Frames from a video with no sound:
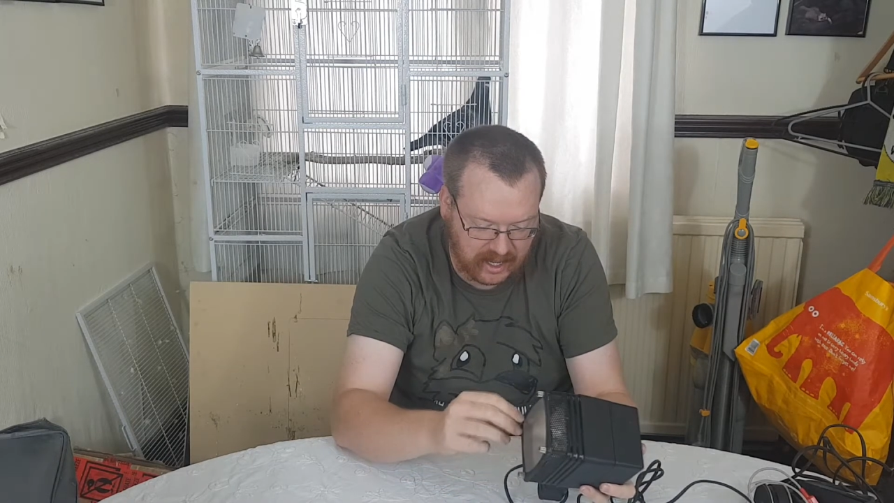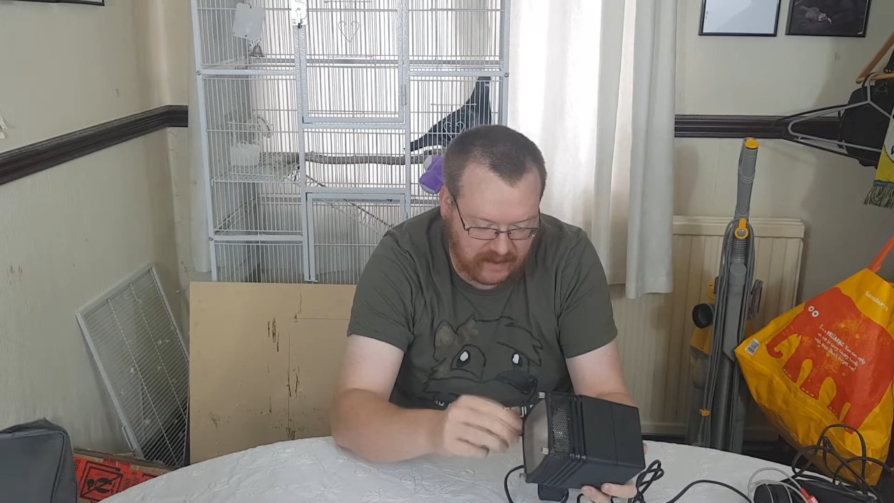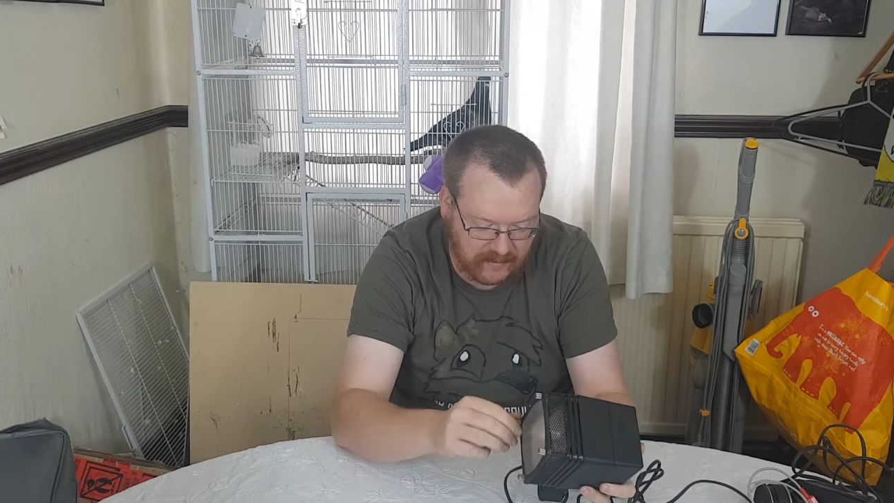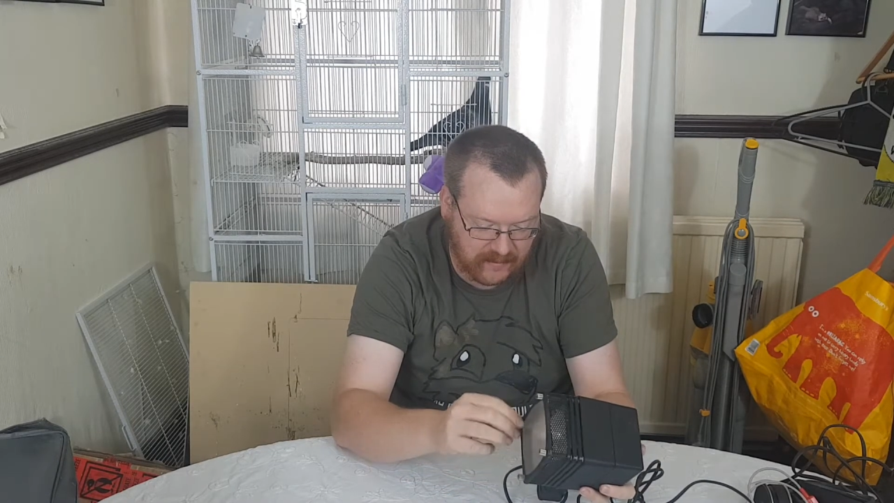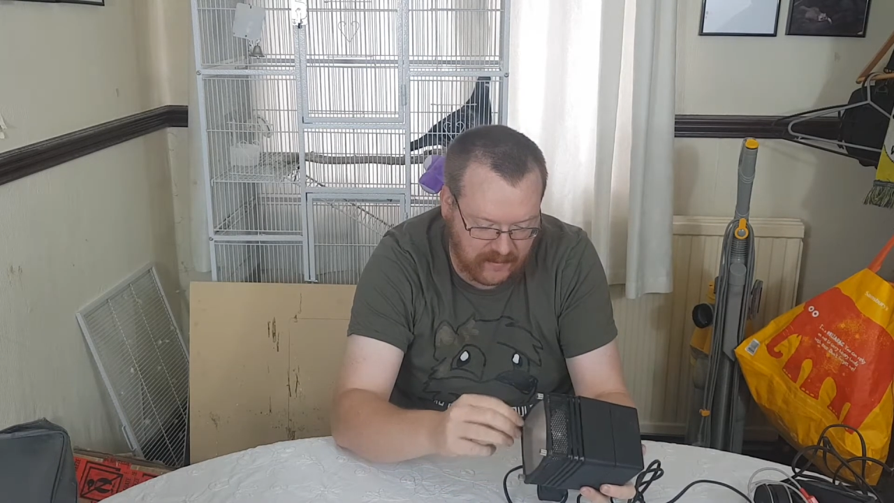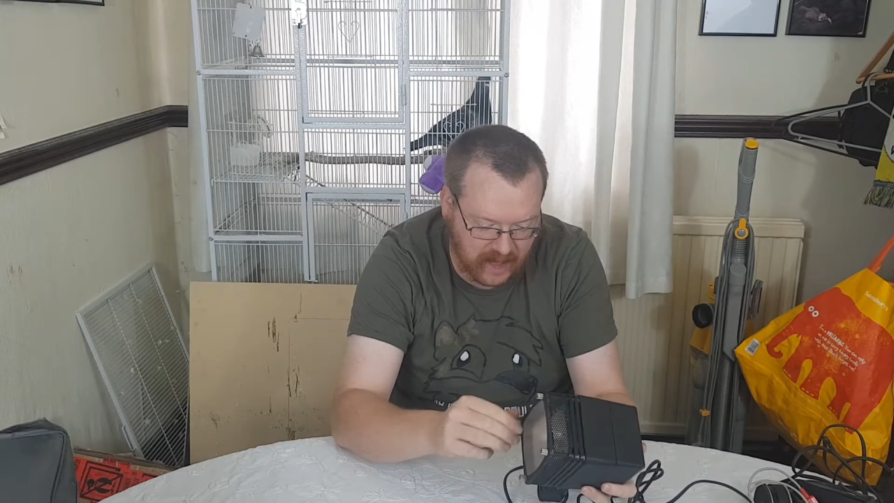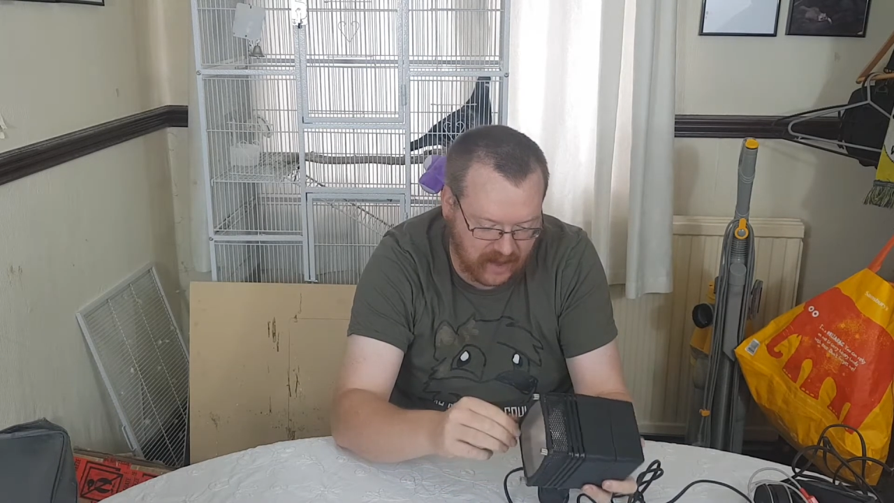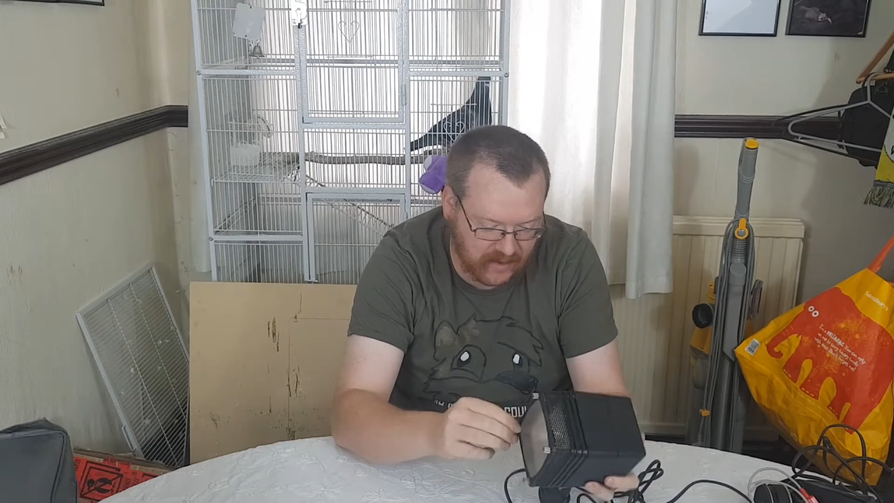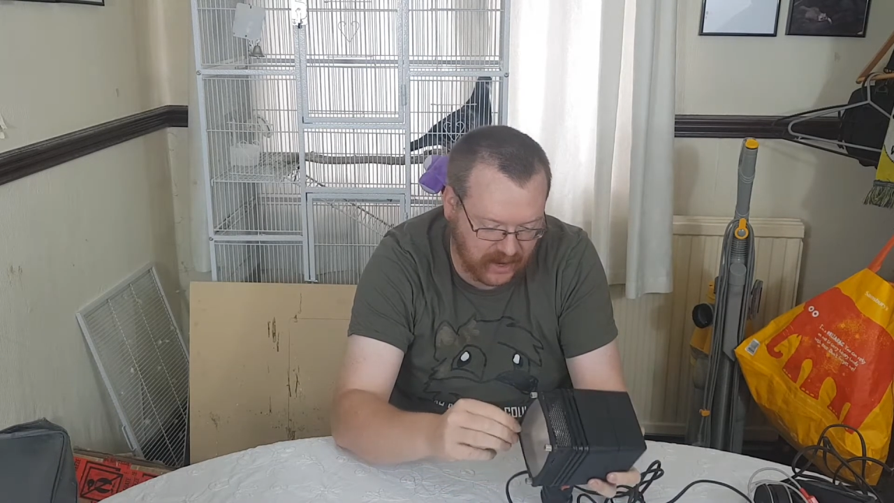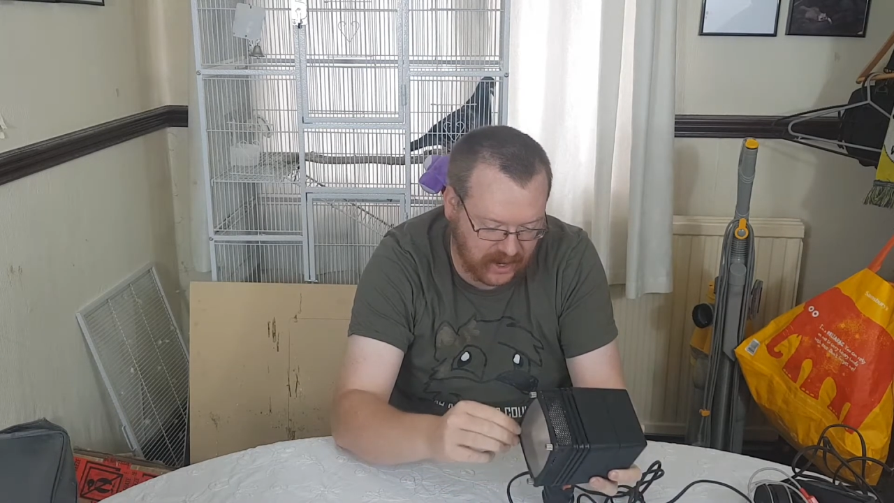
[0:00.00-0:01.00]

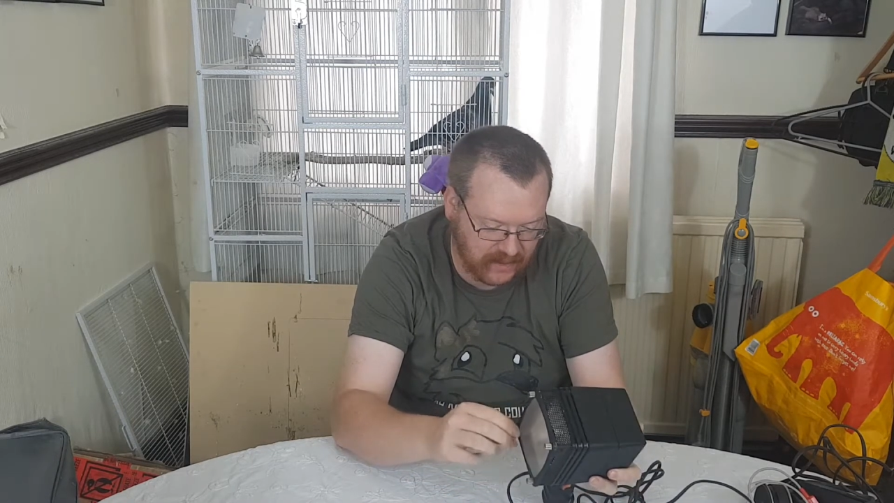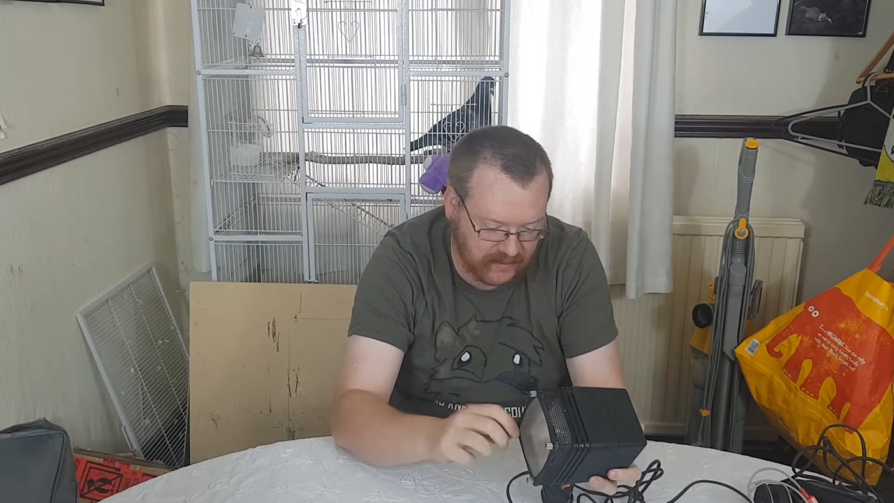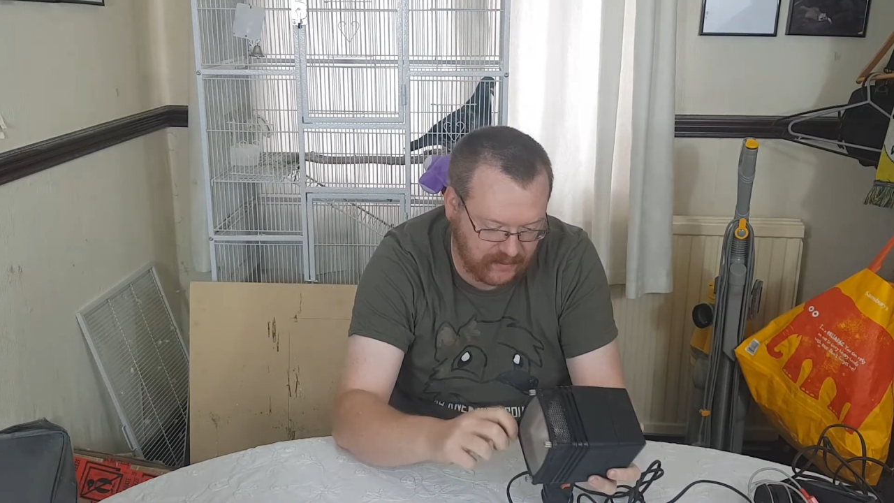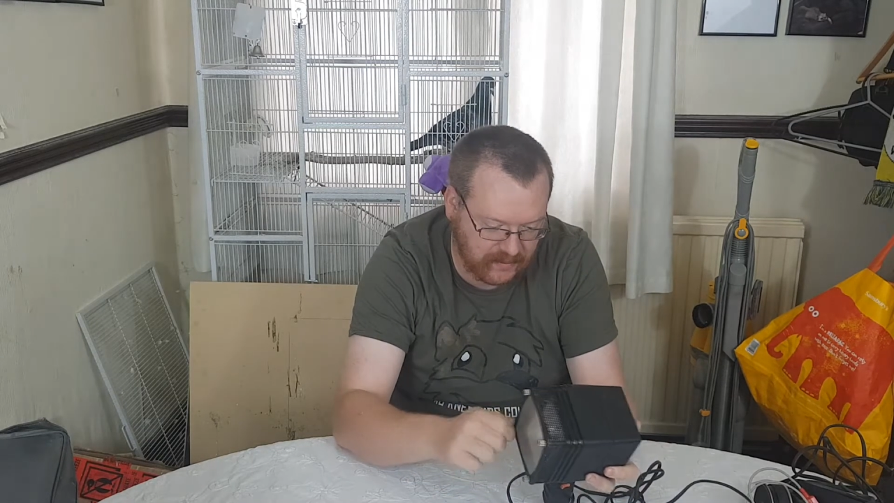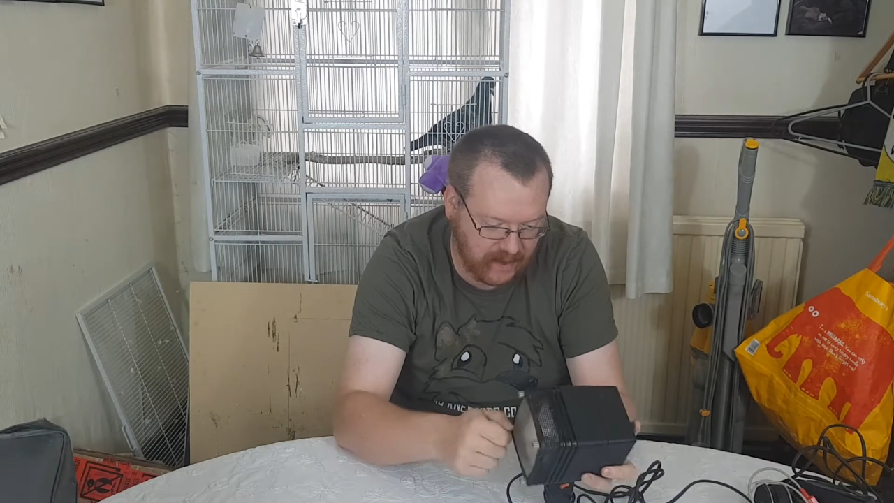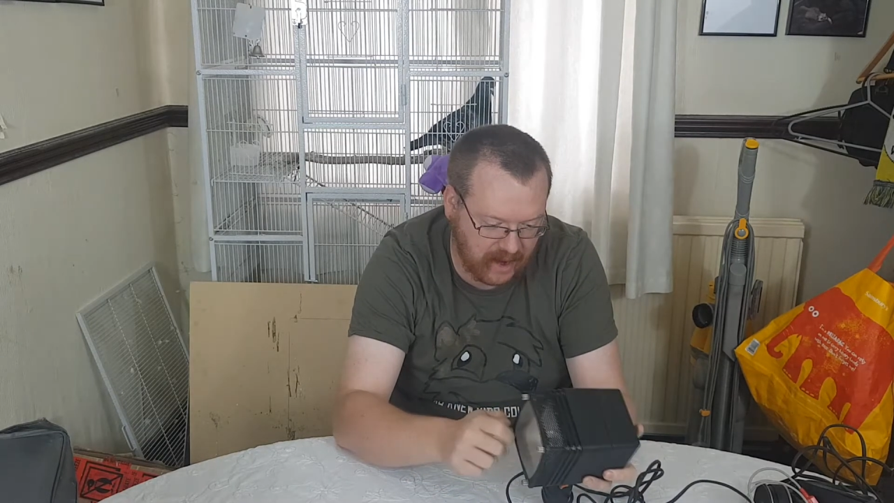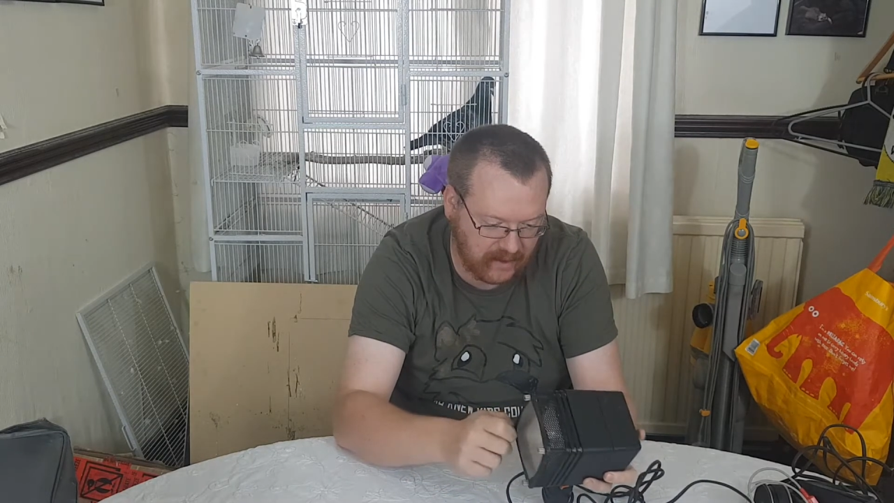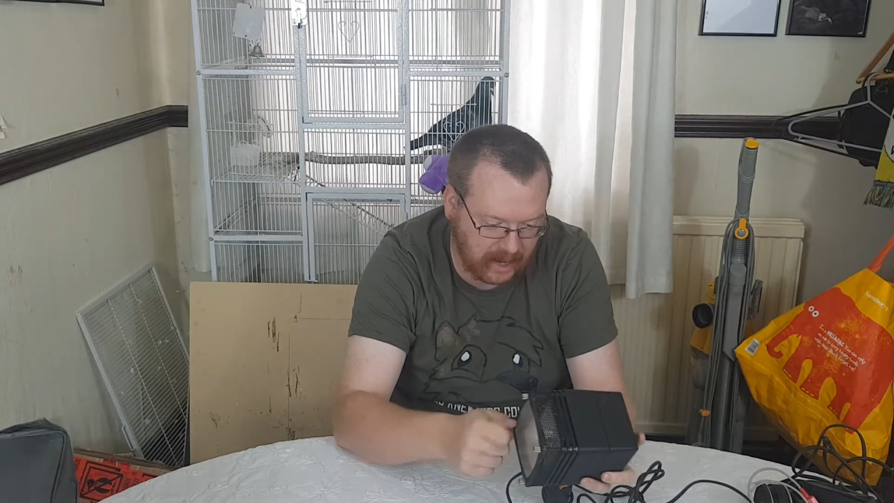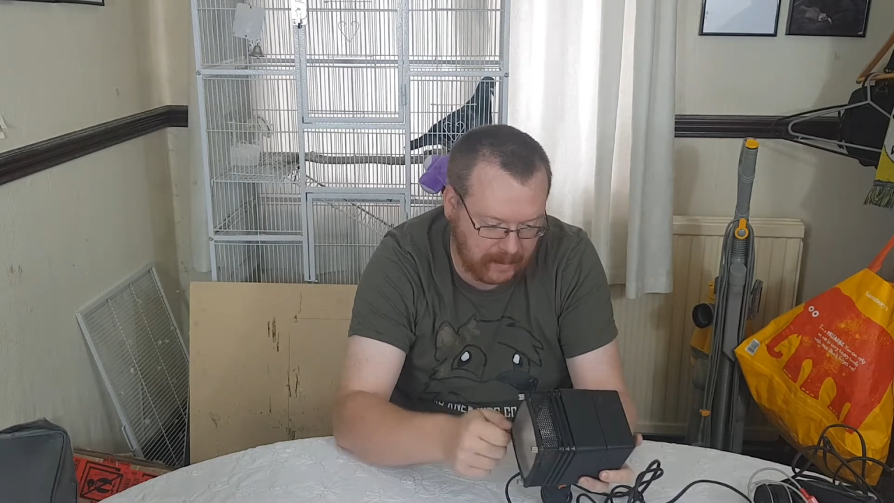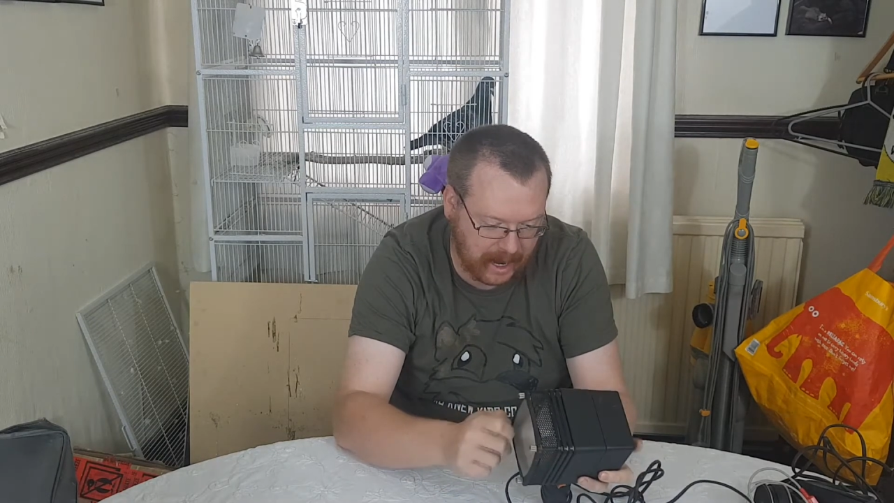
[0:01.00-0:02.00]
very,
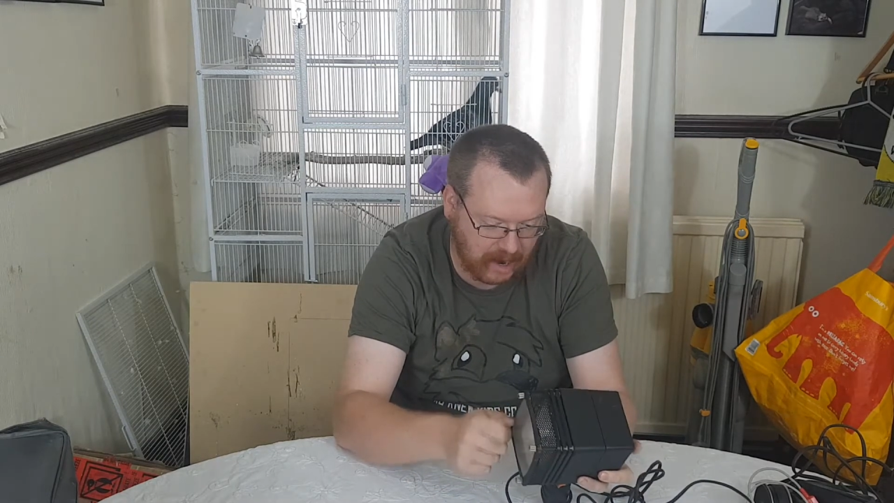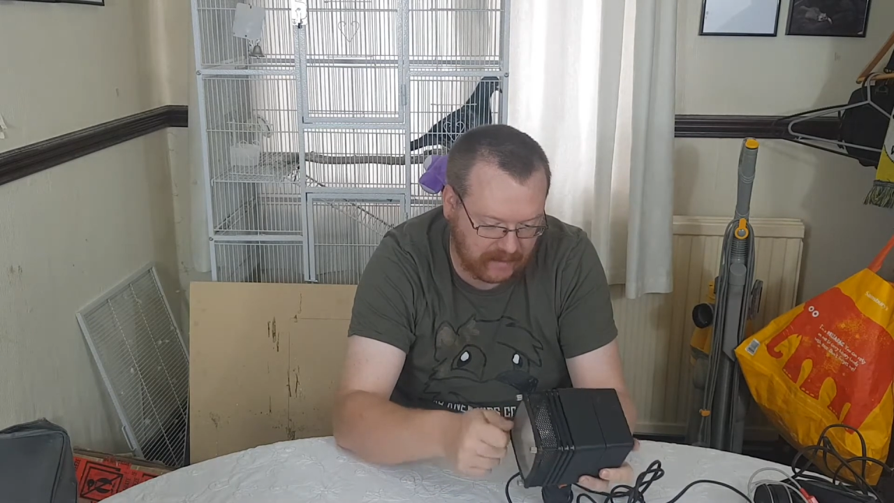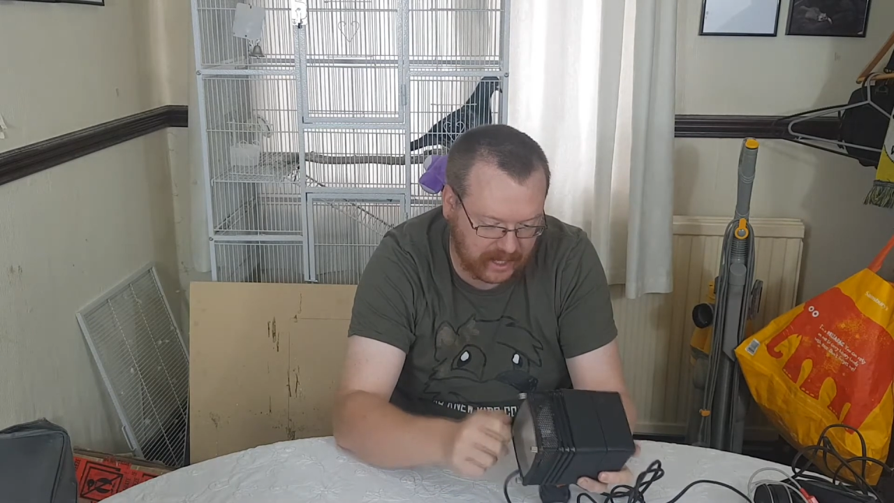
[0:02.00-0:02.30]
very powerful.